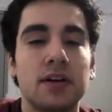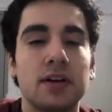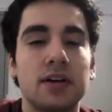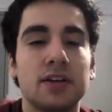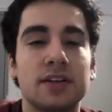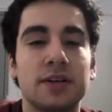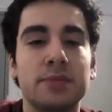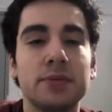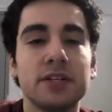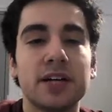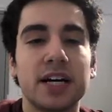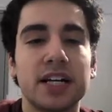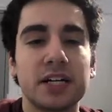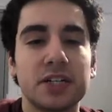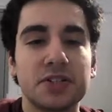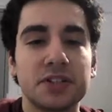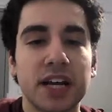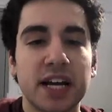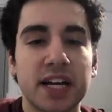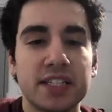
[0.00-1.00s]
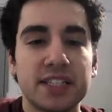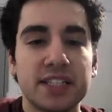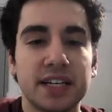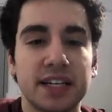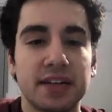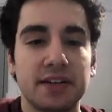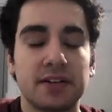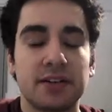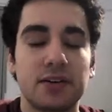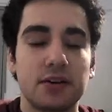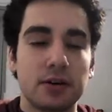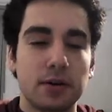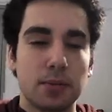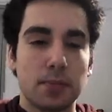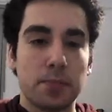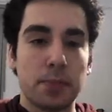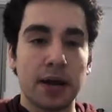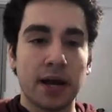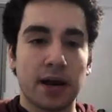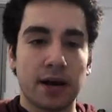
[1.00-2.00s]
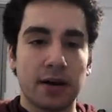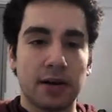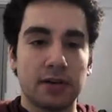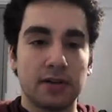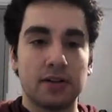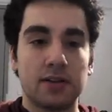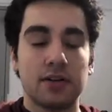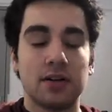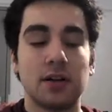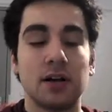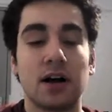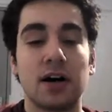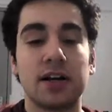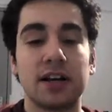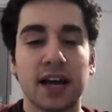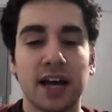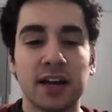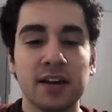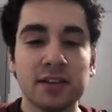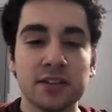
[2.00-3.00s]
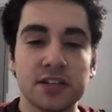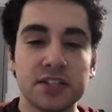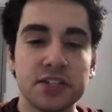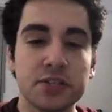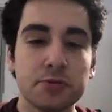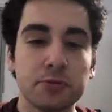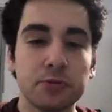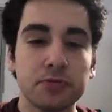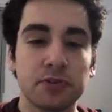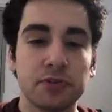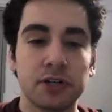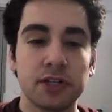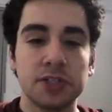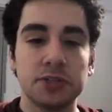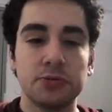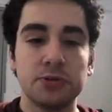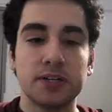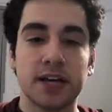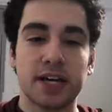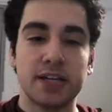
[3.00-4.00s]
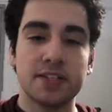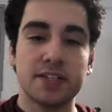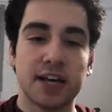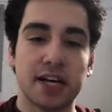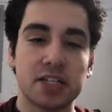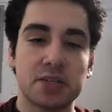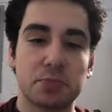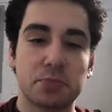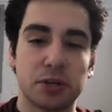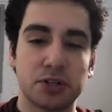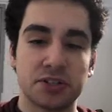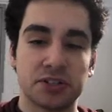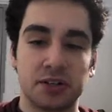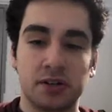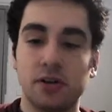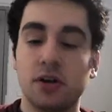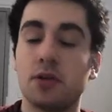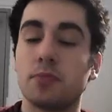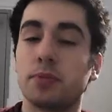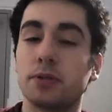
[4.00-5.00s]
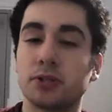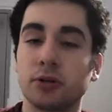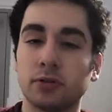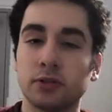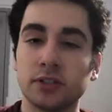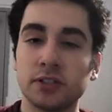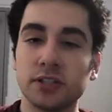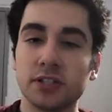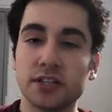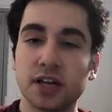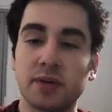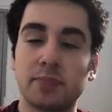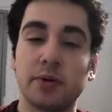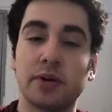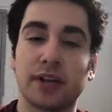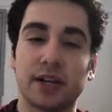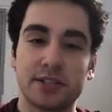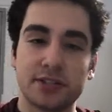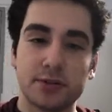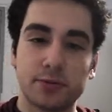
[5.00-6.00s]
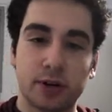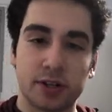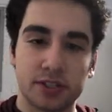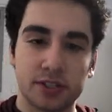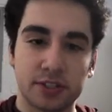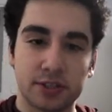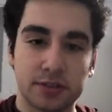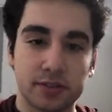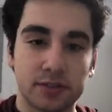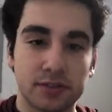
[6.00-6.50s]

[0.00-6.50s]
Number 918, bear. Again, this is referring to a gay sex person, but don't look this up unless you want to.